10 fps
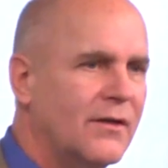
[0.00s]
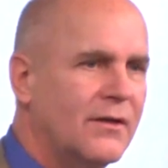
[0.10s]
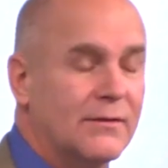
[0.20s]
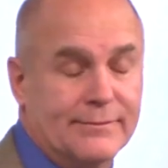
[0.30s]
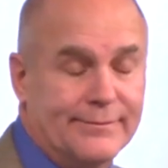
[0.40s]

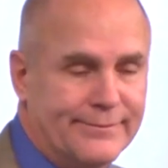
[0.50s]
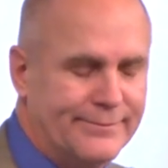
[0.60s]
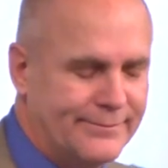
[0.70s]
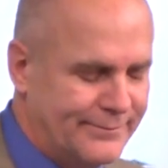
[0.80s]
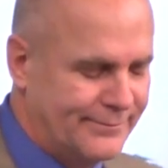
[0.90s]

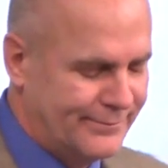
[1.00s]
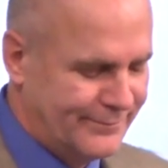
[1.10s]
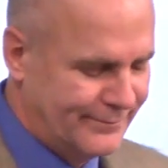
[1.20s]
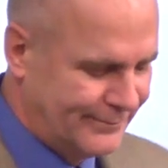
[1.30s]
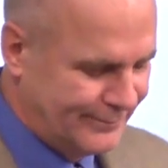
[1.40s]

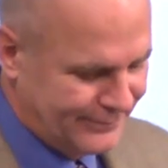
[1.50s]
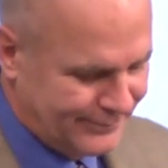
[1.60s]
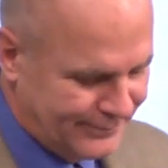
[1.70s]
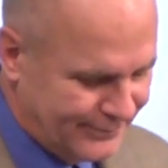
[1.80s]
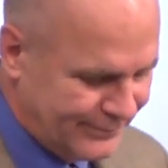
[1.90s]

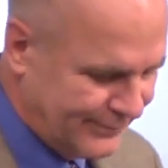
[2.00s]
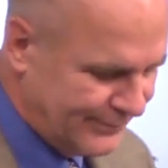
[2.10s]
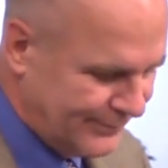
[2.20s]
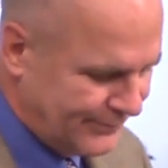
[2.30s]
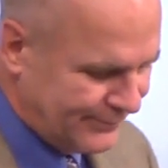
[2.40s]

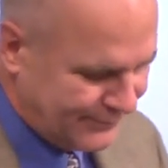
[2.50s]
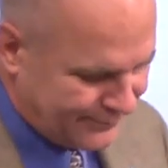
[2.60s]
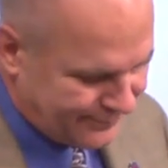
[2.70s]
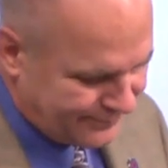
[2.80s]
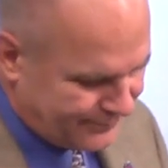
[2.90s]
Nobody speaks.